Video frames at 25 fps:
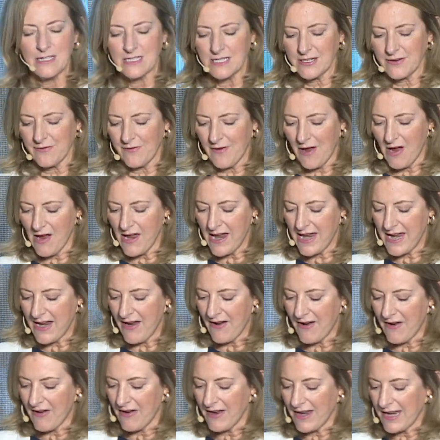of
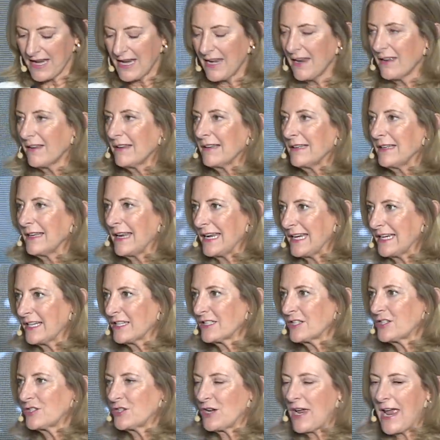AI
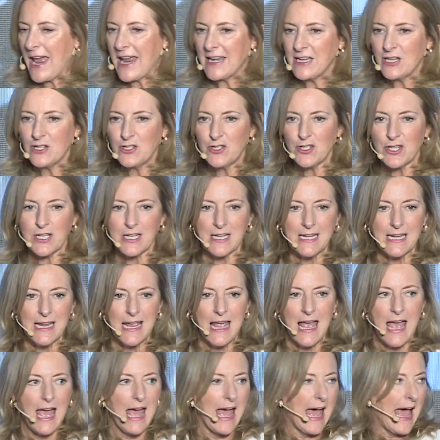links to energy
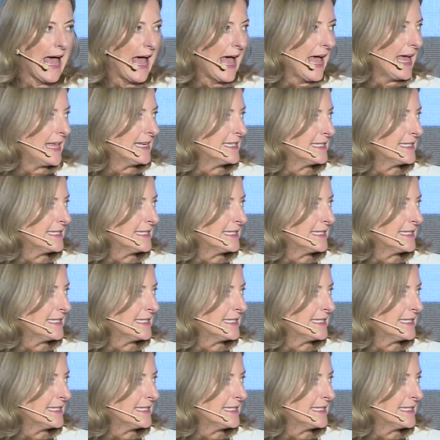and